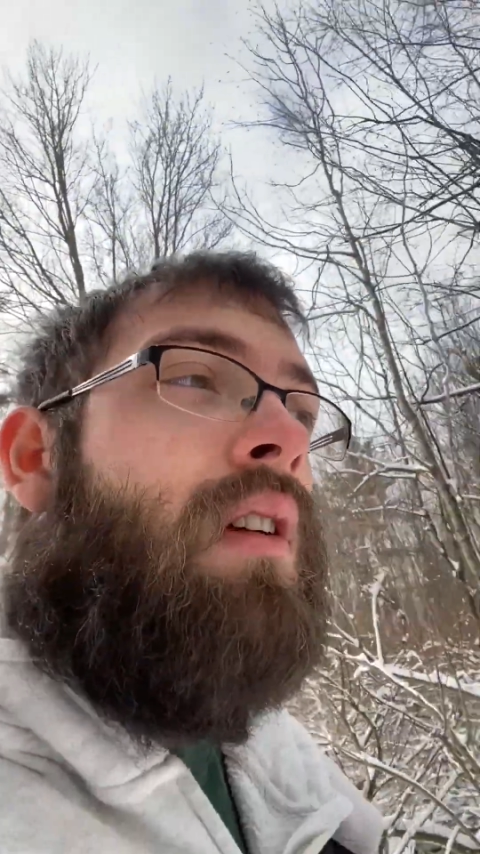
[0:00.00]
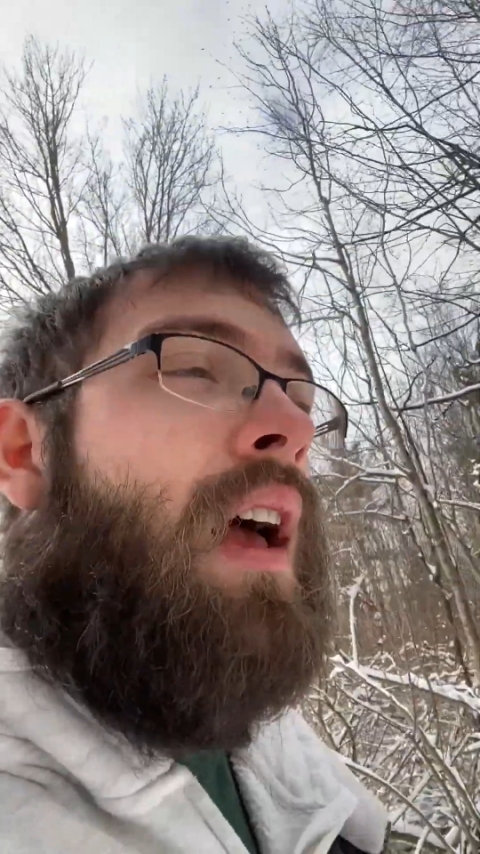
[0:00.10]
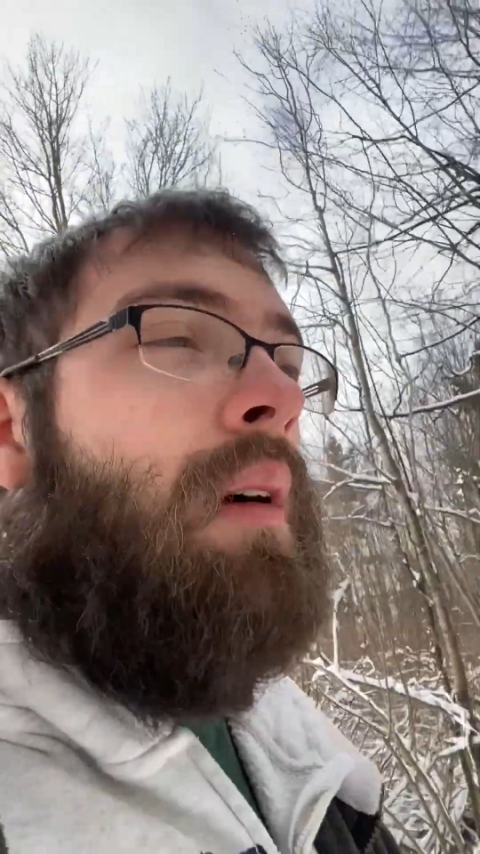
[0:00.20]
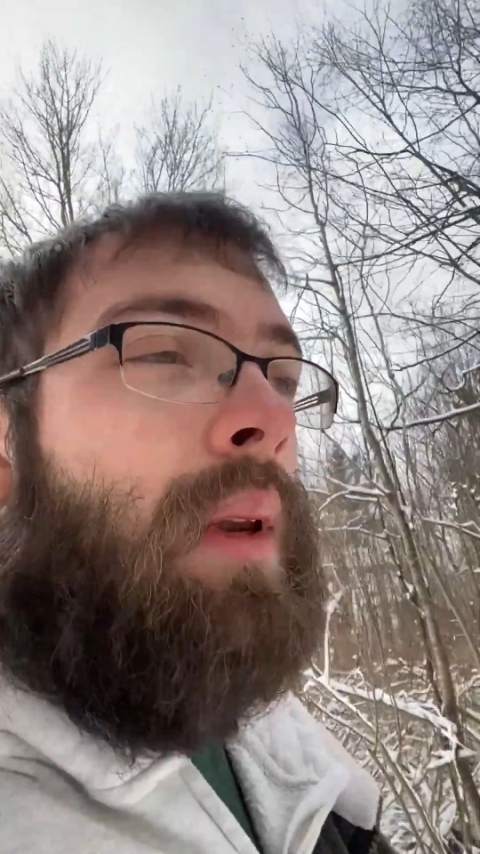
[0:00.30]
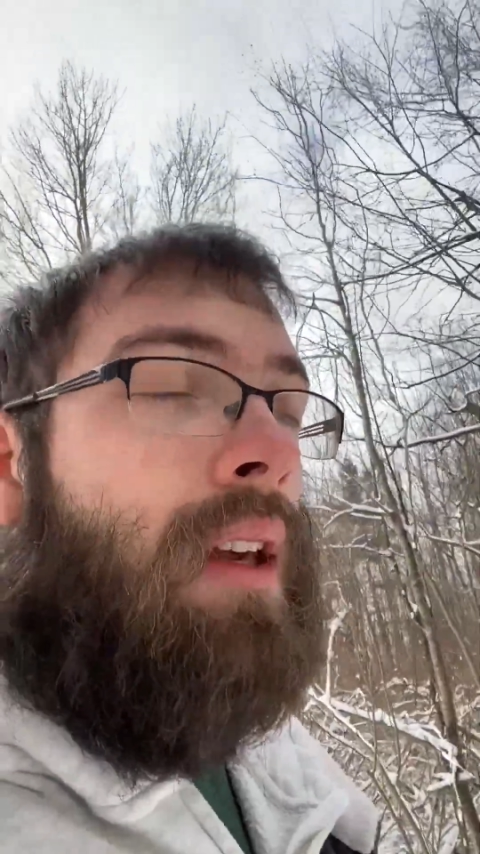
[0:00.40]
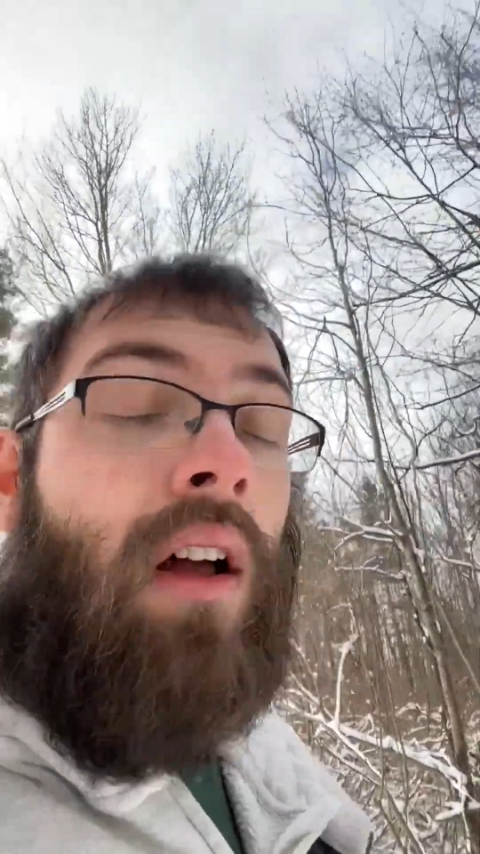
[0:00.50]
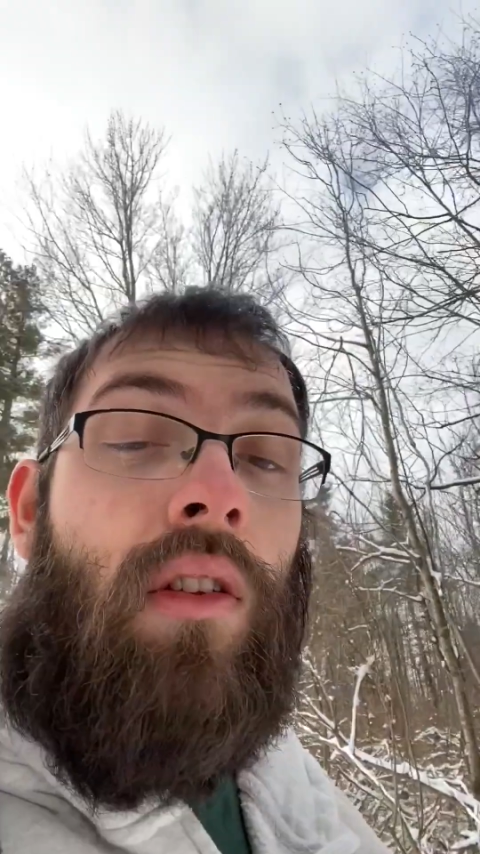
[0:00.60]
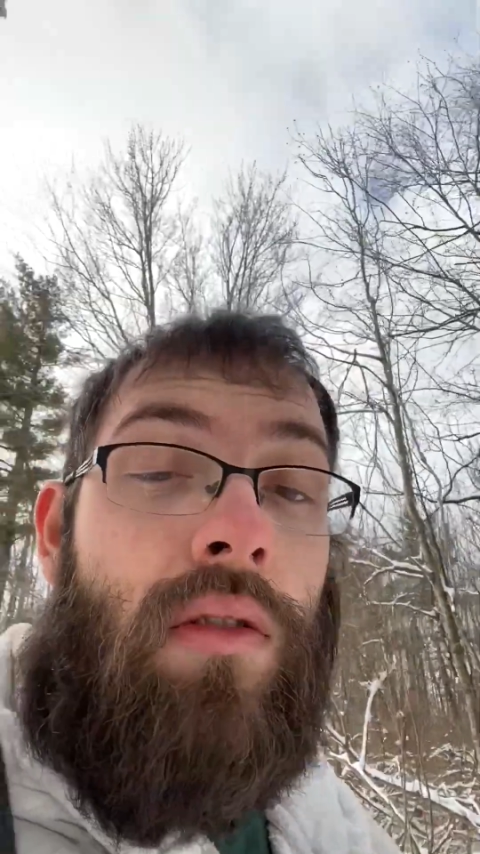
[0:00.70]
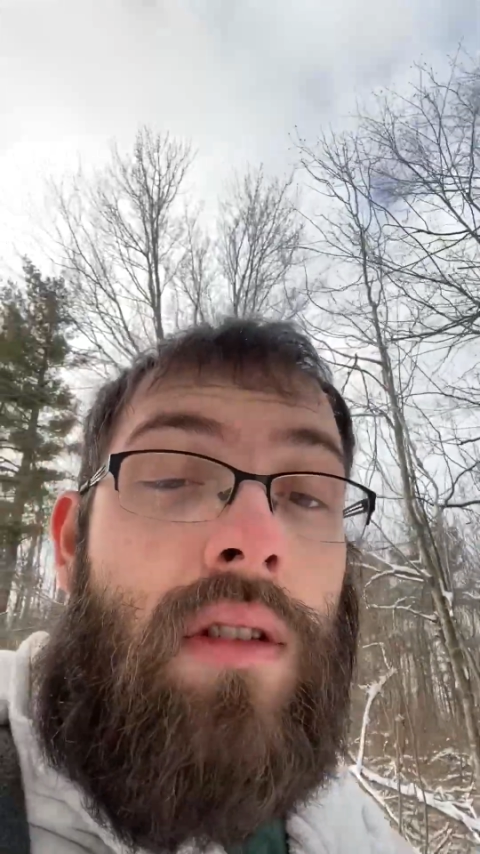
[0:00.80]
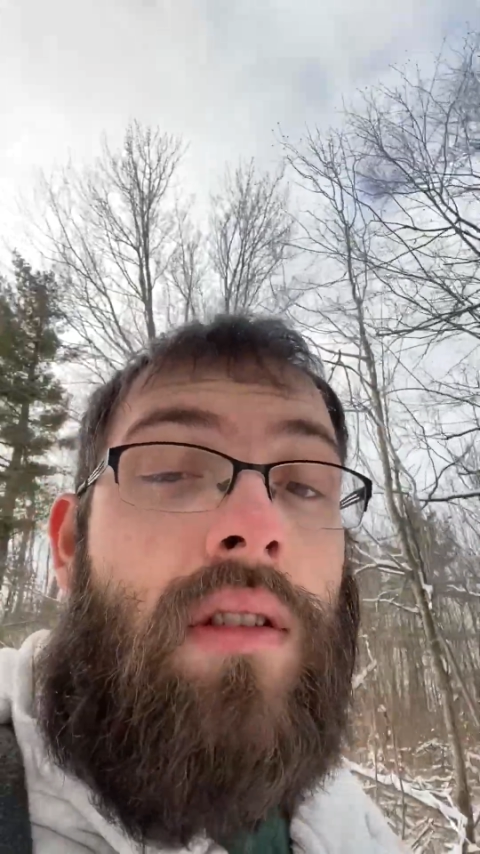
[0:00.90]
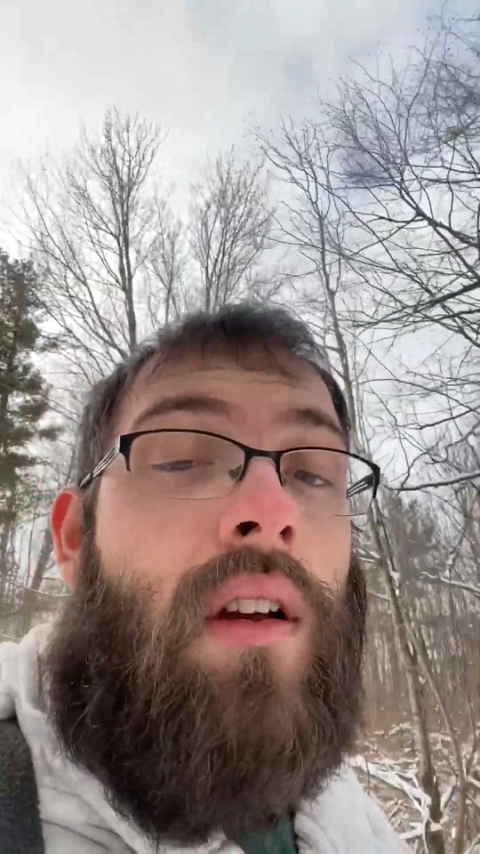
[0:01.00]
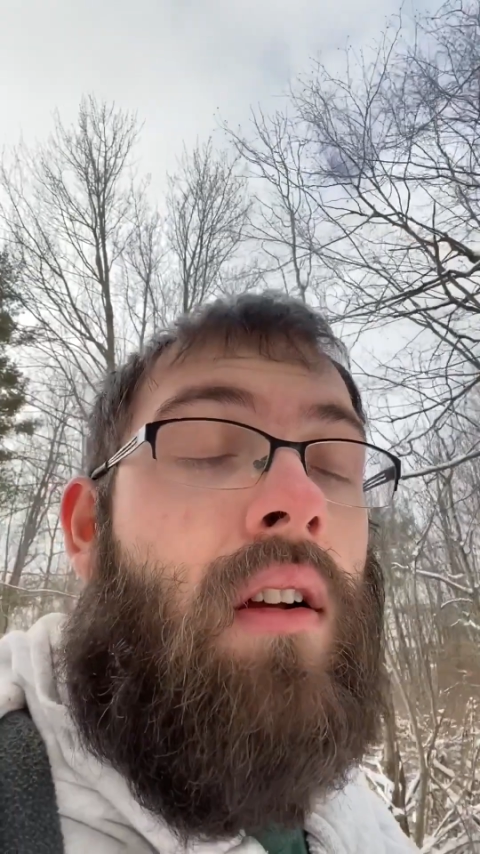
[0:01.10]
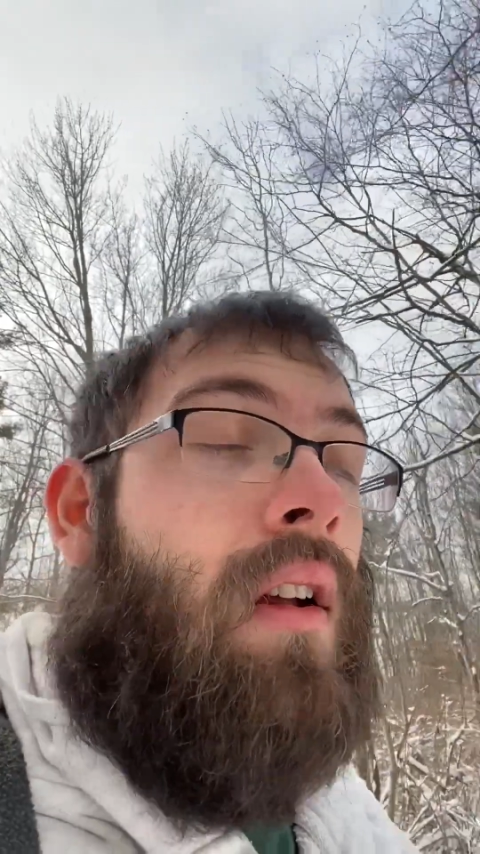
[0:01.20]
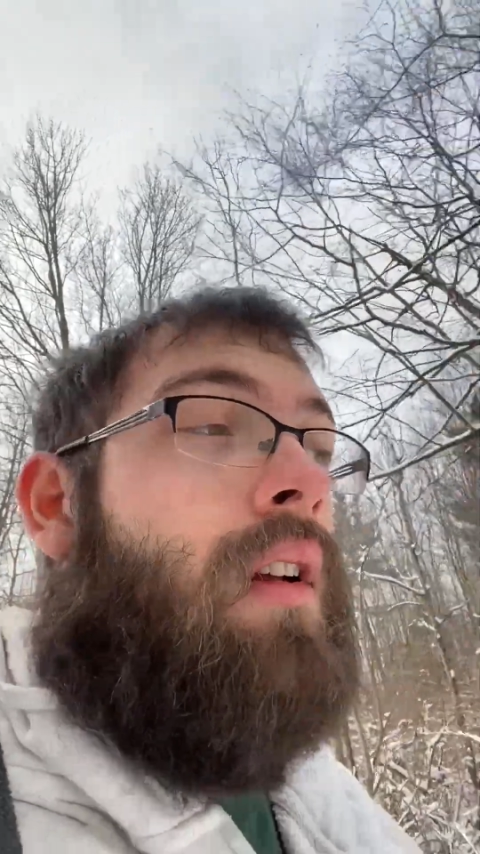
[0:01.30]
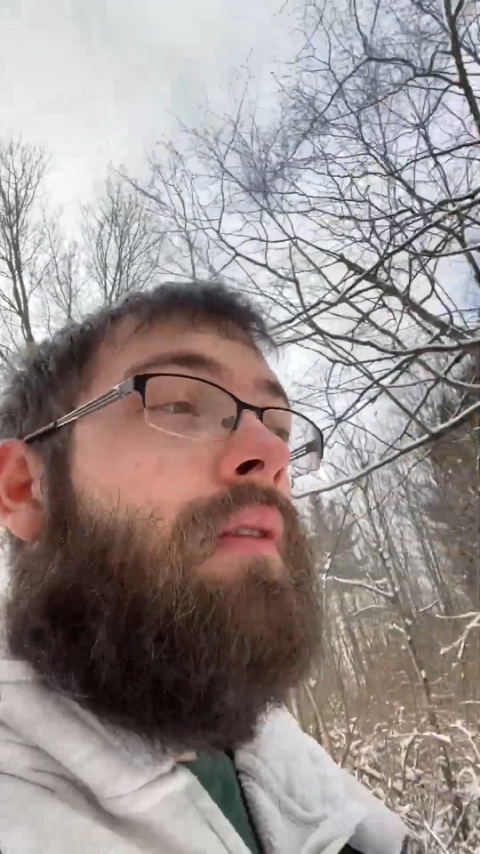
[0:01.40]
how many colors
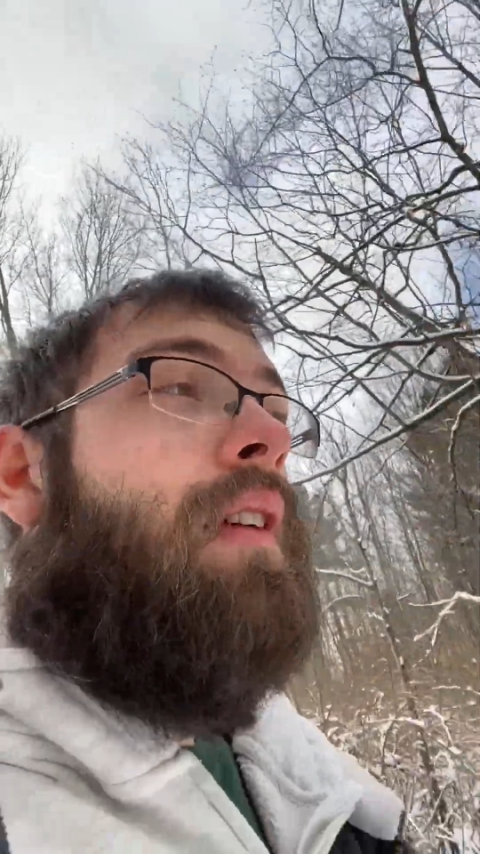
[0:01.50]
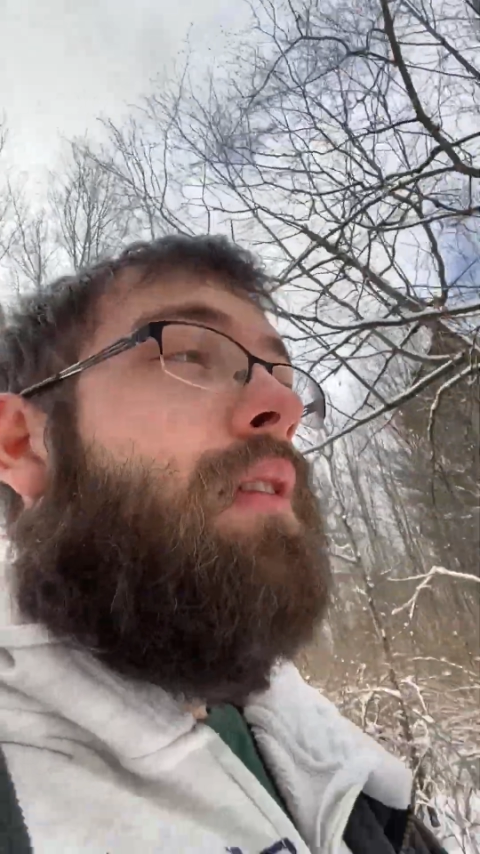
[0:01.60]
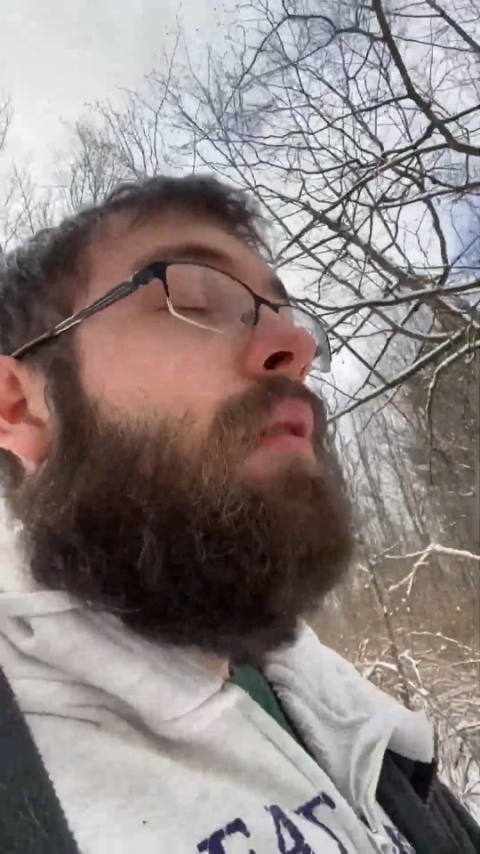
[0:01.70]
that